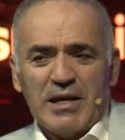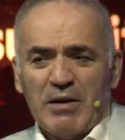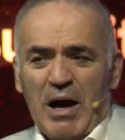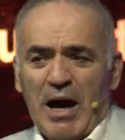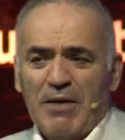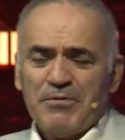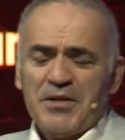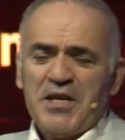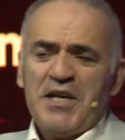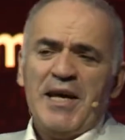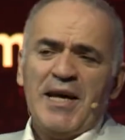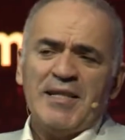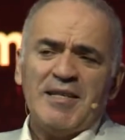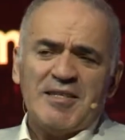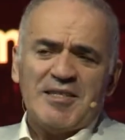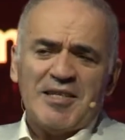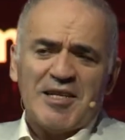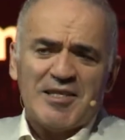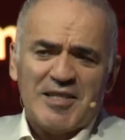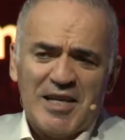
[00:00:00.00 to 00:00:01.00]
after he had a
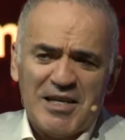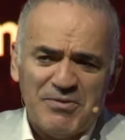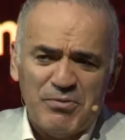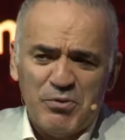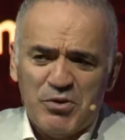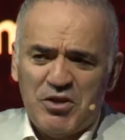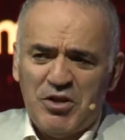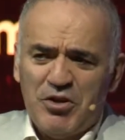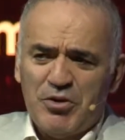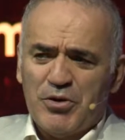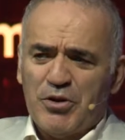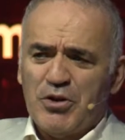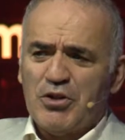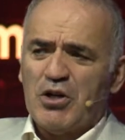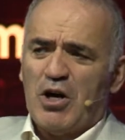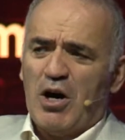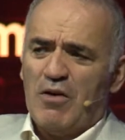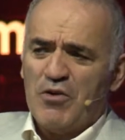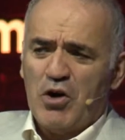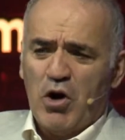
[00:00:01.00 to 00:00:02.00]
successful series
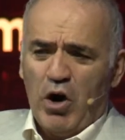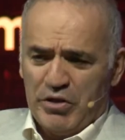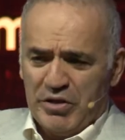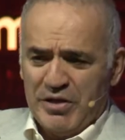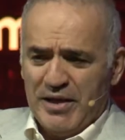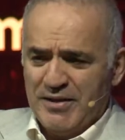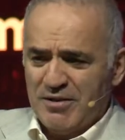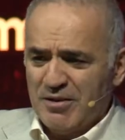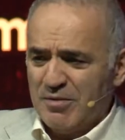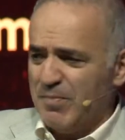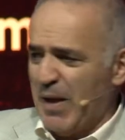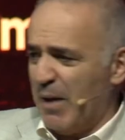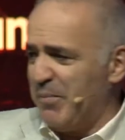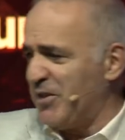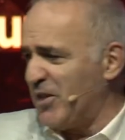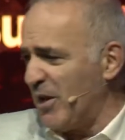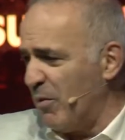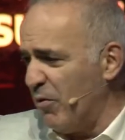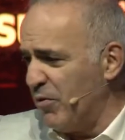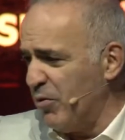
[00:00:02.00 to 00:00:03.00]
of Godless, maybe
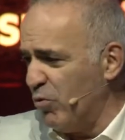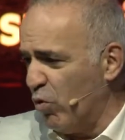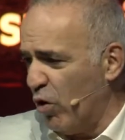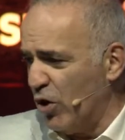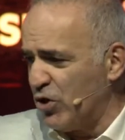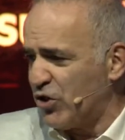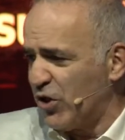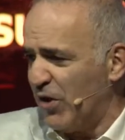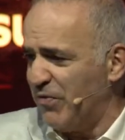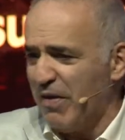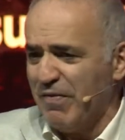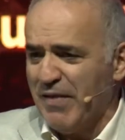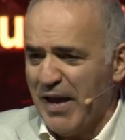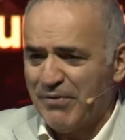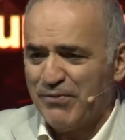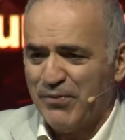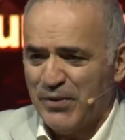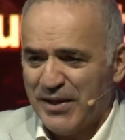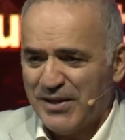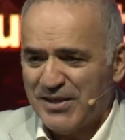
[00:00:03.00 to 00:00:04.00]
some of you watched on the
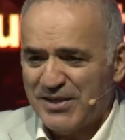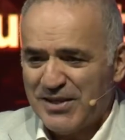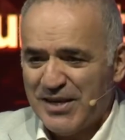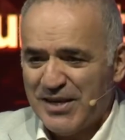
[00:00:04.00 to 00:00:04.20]
Netflix